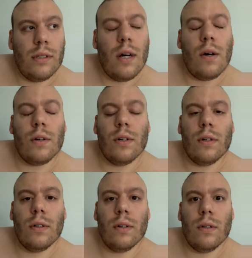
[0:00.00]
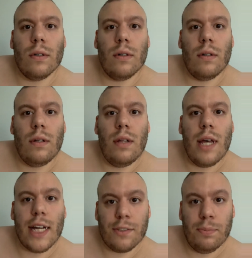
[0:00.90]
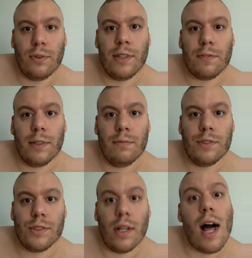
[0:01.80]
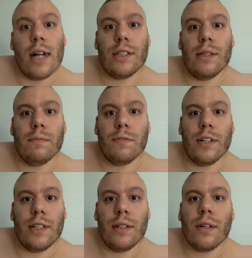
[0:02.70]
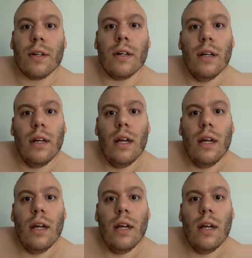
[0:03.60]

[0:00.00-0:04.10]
Oh, her ex-boyfriend was locked up for hitting her.